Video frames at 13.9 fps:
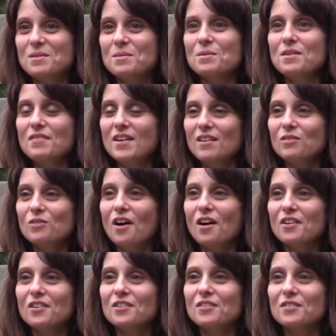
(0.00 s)
Well, we've had a lot
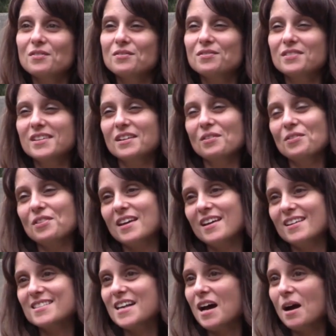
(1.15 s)
of little
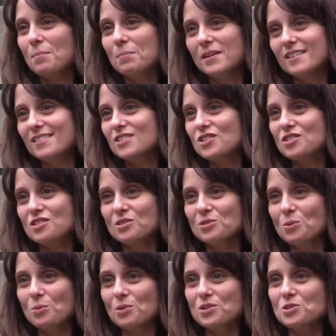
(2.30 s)
things happen, just the
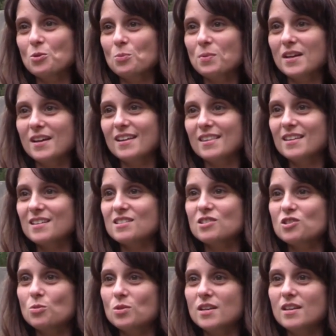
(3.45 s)
doors opening, things
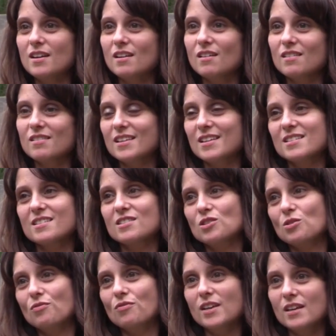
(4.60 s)
that you hear, things that
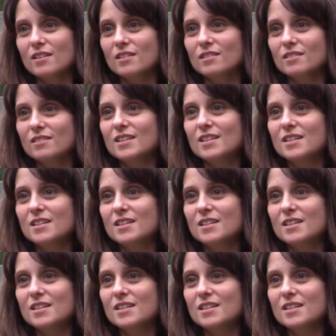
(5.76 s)
you feel.